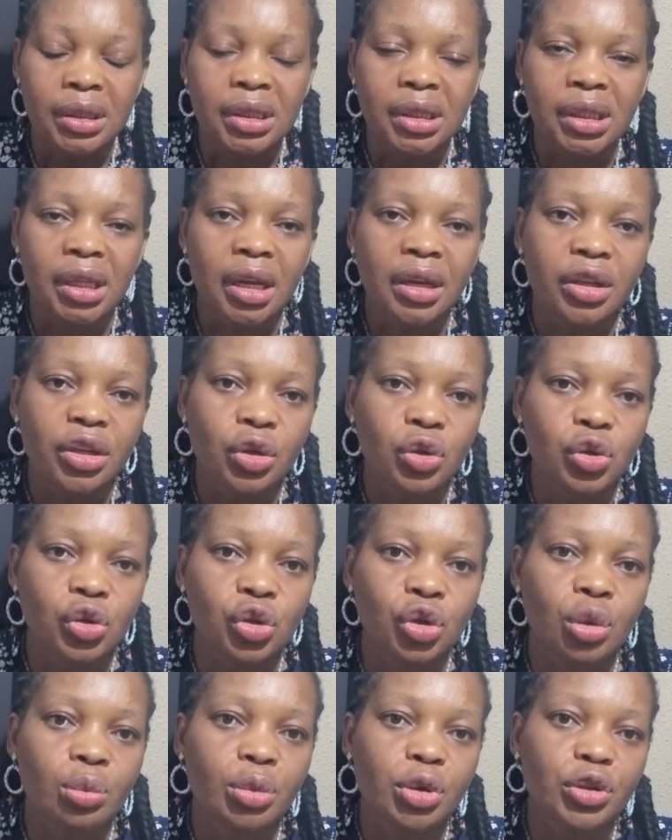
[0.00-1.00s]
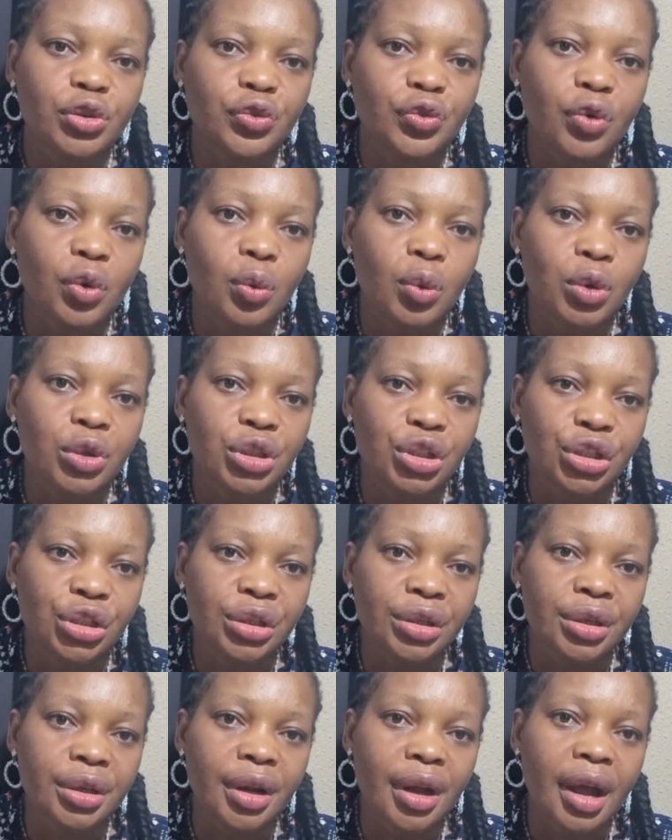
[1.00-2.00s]
Thank you so much for
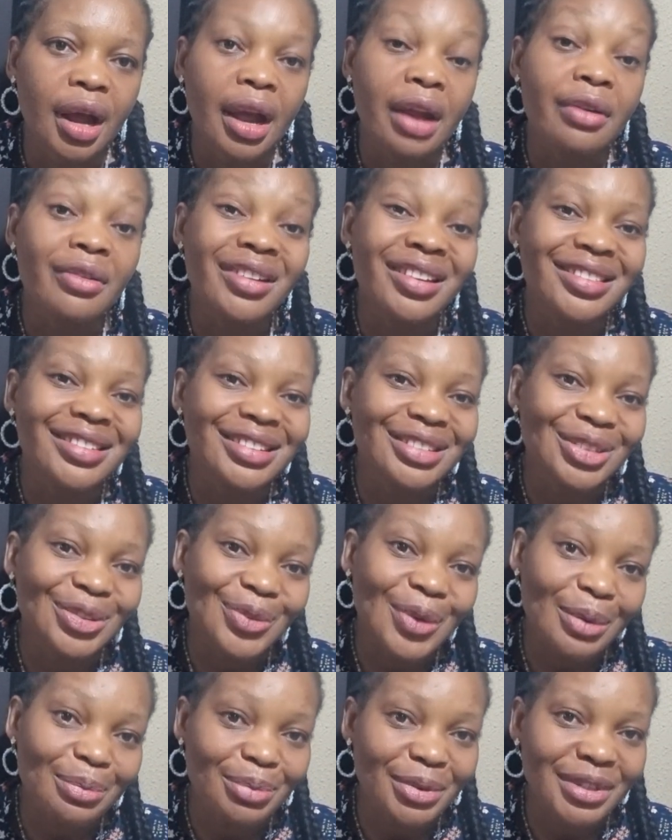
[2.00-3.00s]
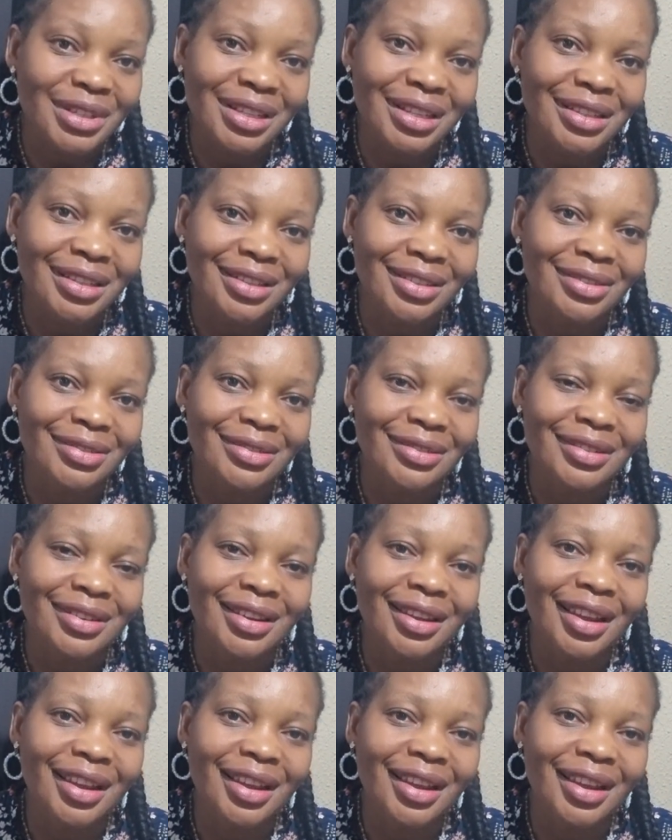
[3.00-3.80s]
watching. I really do appreciate you.